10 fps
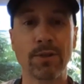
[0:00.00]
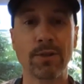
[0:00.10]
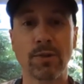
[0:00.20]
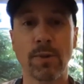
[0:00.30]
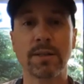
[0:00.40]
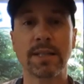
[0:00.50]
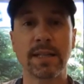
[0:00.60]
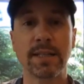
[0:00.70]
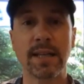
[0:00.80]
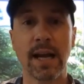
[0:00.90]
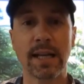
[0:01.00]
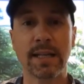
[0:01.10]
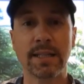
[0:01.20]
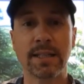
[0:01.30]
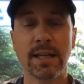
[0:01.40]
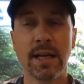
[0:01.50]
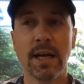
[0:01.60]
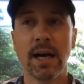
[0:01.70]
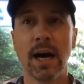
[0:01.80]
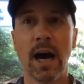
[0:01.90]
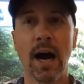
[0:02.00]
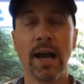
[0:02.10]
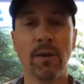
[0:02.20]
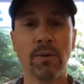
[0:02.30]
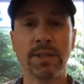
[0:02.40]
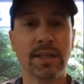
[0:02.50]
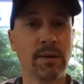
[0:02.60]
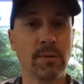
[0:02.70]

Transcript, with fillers: which is around 10 seconds, it was